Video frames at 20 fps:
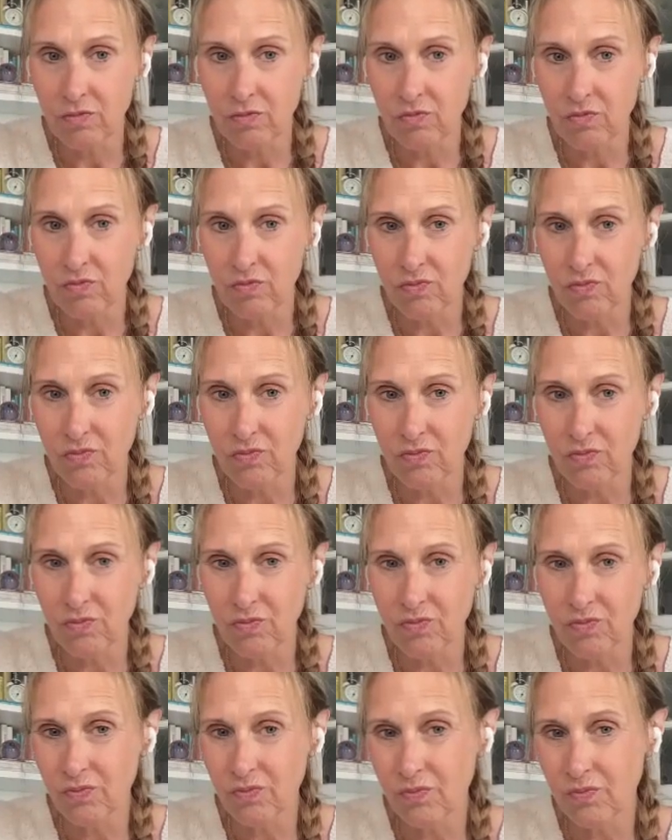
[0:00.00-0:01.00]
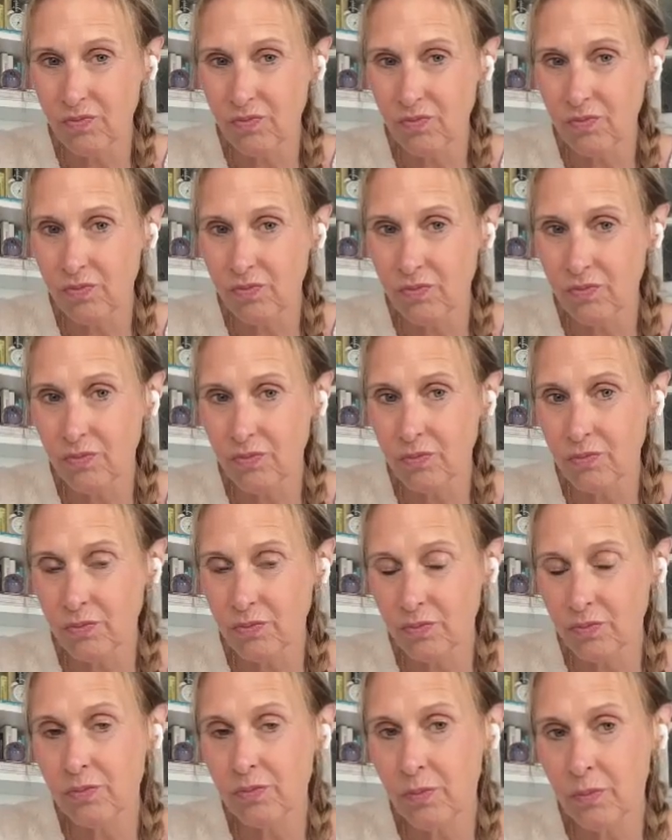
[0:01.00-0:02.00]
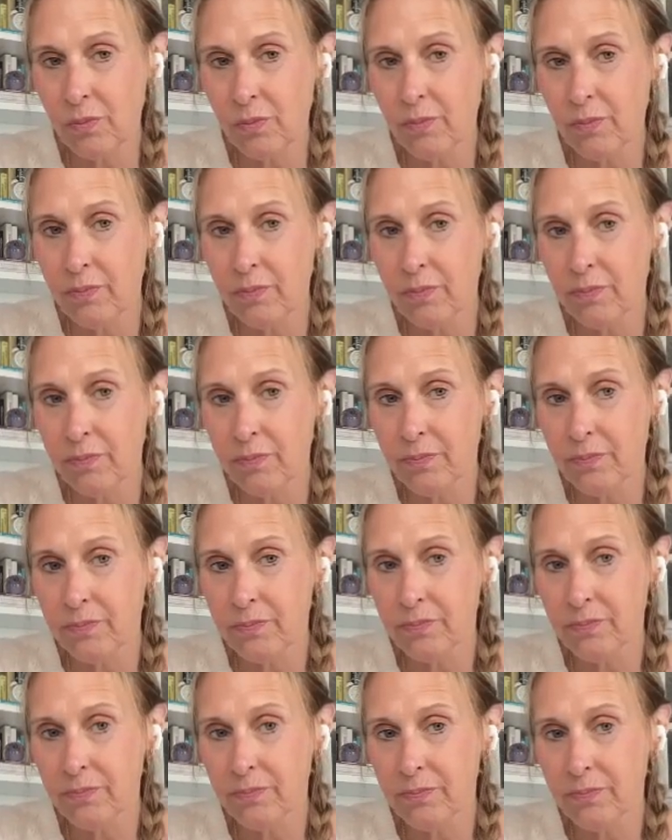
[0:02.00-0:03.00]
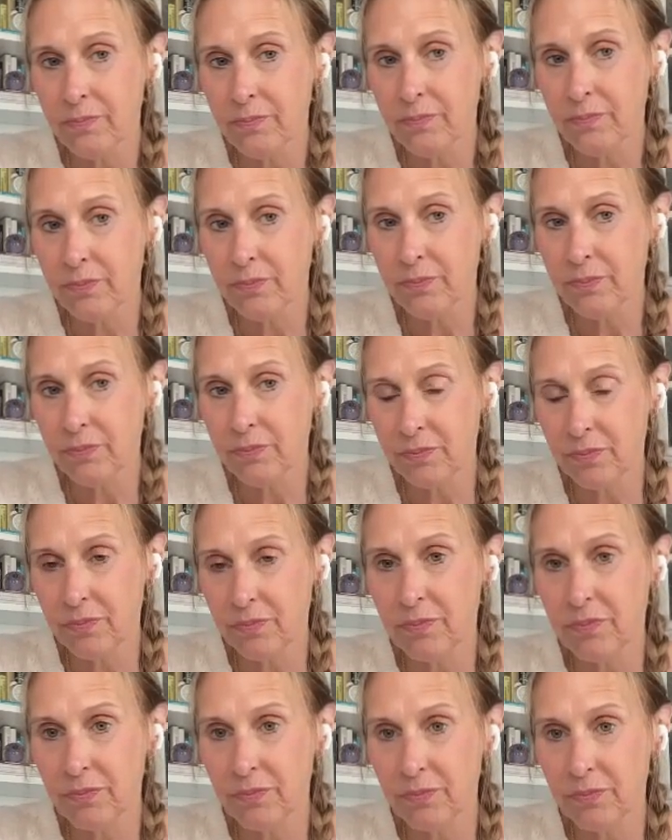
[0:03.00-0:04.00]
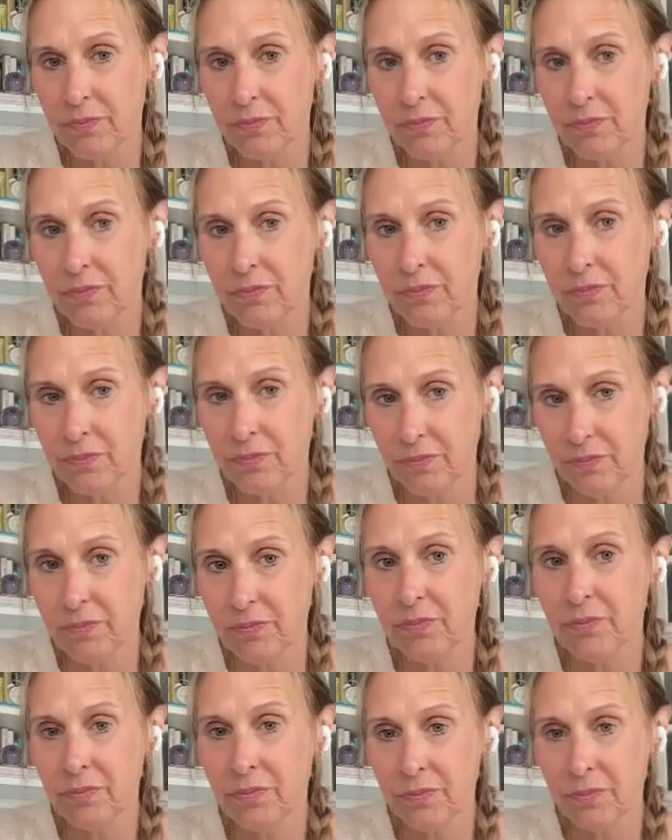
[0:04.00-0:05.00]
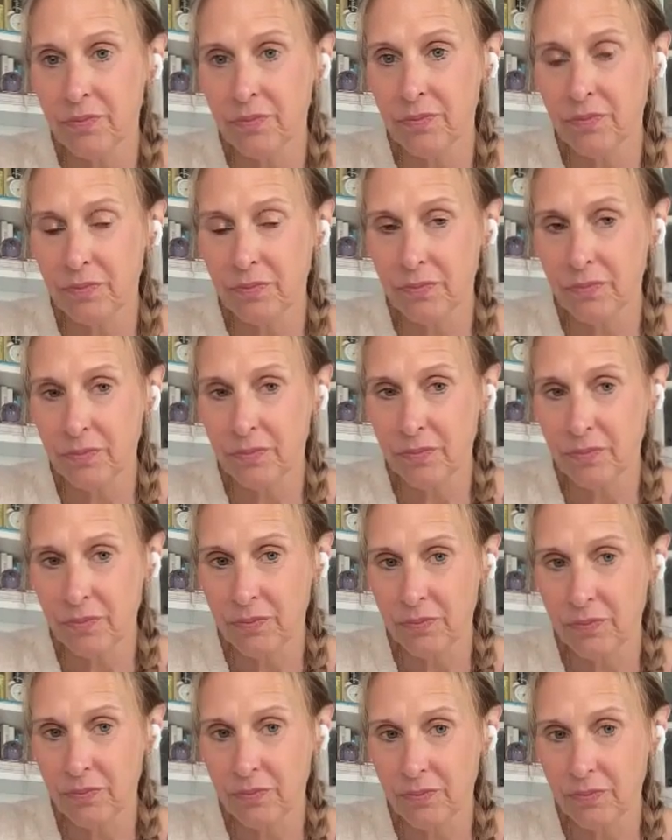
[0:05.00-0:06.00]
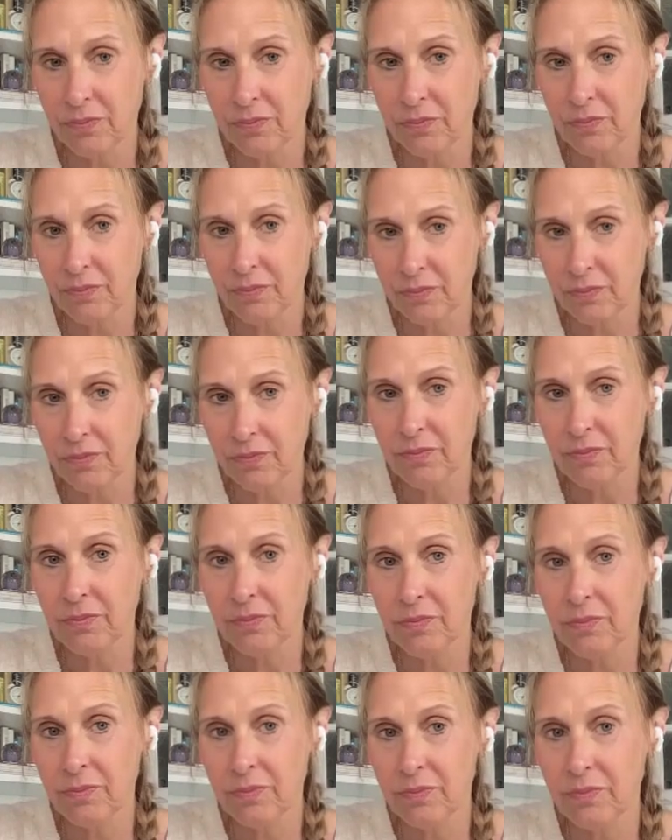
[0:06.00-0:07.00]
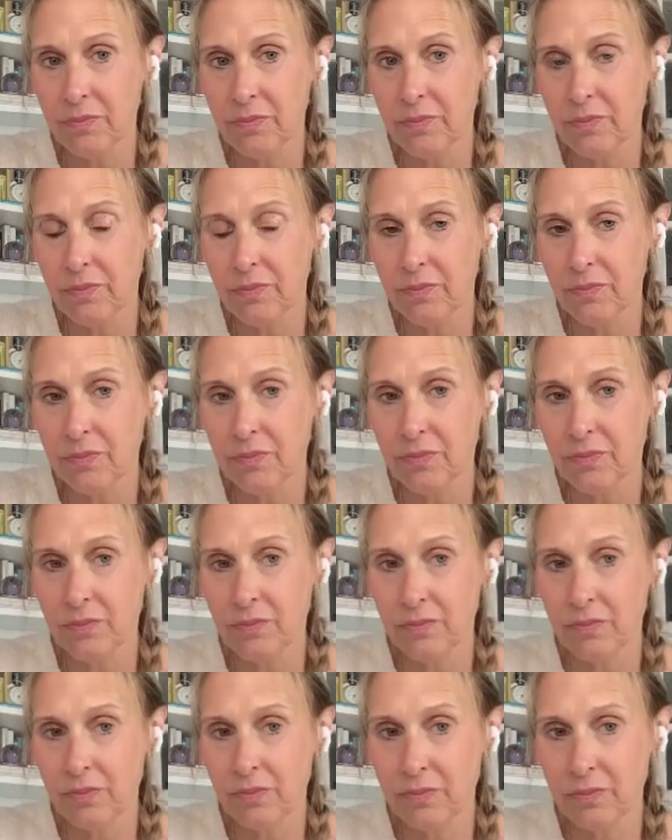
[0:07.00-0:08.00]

No words are spoken by the person on screen.